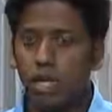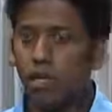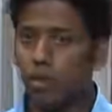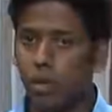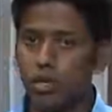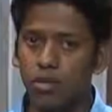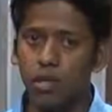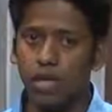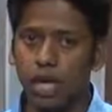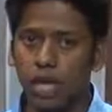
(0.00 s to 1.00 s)
Now the way you
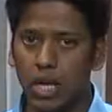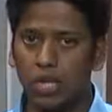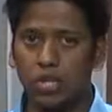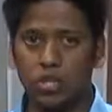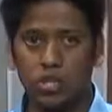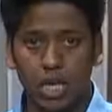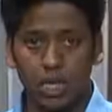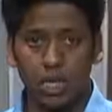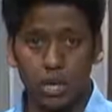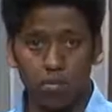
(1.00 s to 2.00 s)
can get that is just take
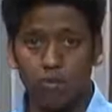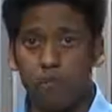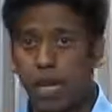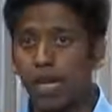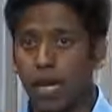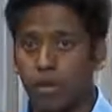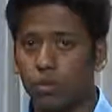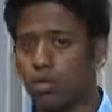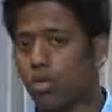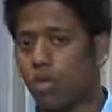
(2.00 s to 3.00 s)
the number of paying
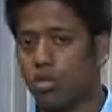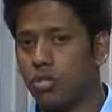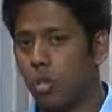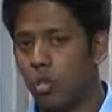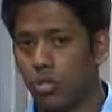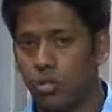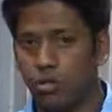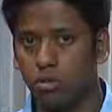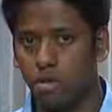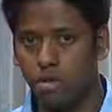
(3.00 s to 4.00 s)
accounts across all your
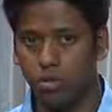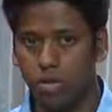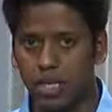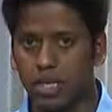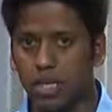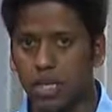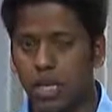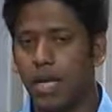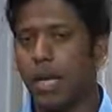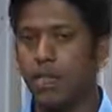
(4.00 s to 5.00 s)
customer base
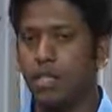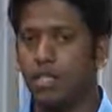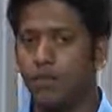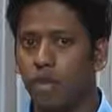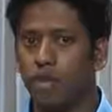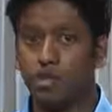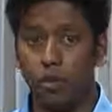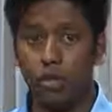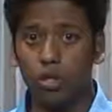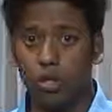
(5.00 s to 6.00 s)
and then divide the
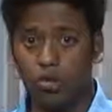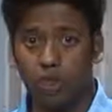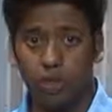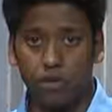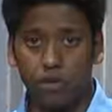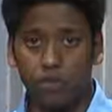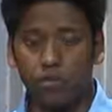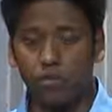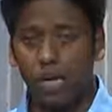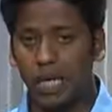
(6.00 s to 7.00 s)
total revenue
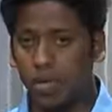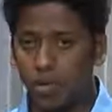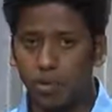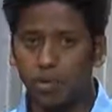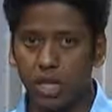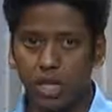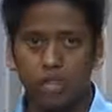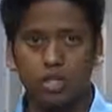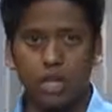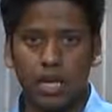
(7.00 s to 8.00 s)
by the number of
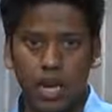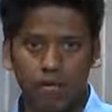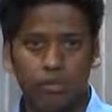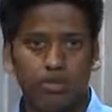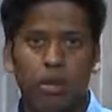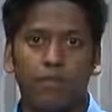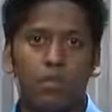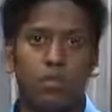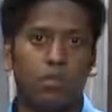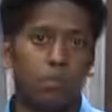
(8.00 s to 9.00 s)
accounts to get average
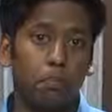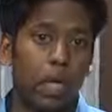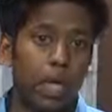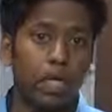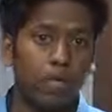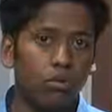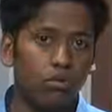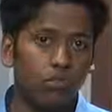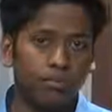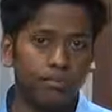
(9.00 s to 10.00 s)
revenue per paying
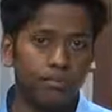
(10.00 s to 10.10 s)
user.